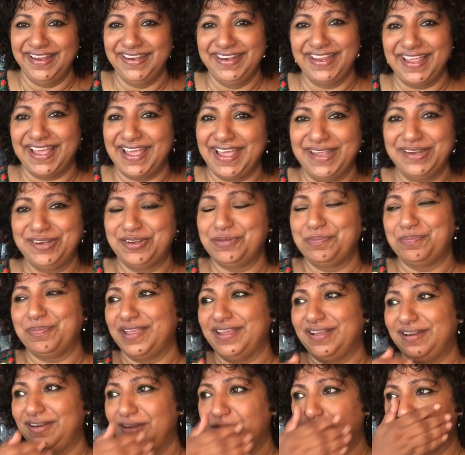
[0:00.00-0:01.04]
and I had to
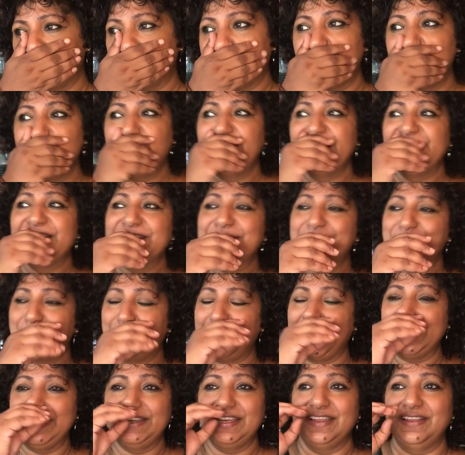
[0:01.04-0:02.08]
pay a lot.
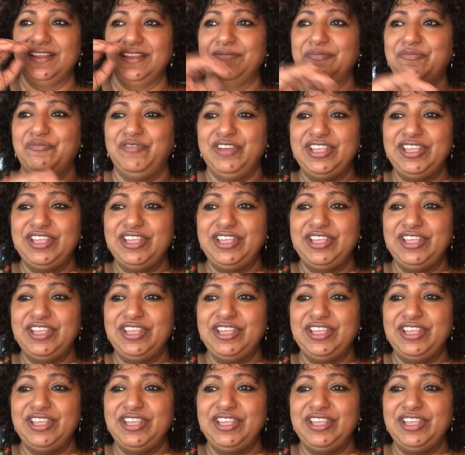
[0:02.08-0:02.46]
But uh,